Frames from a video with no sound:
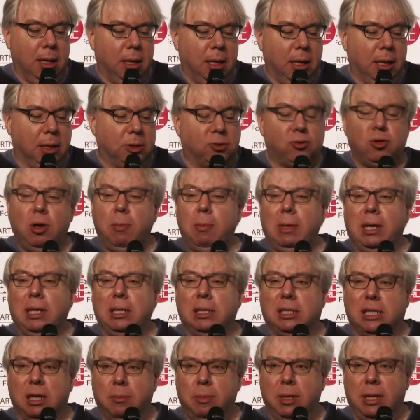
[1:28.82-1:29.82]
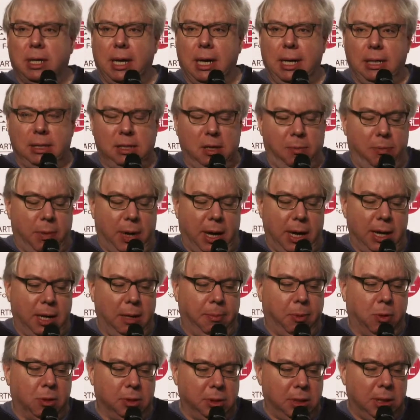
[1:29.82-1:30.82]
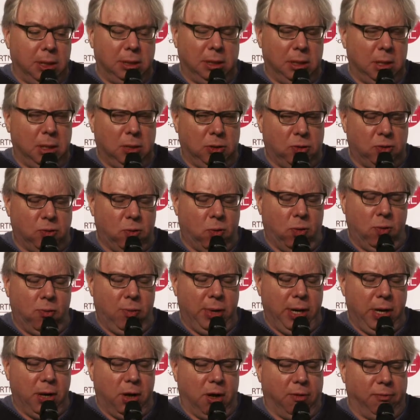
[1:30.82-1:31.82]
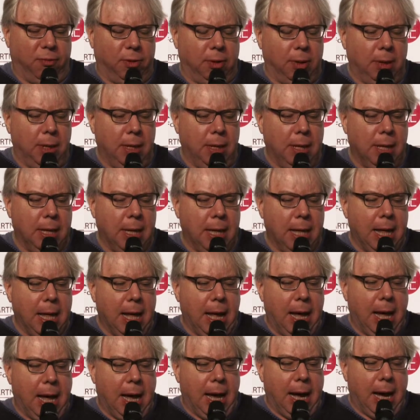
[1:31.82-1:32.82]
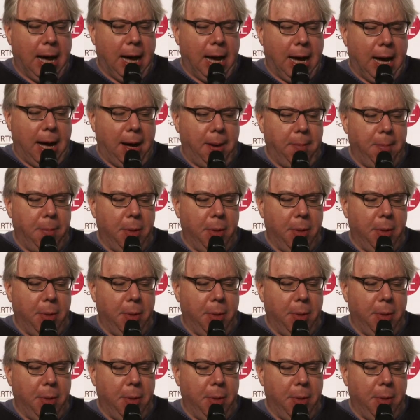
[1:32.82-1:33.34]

extremely intimidated by it because it is an extraordinary novel. I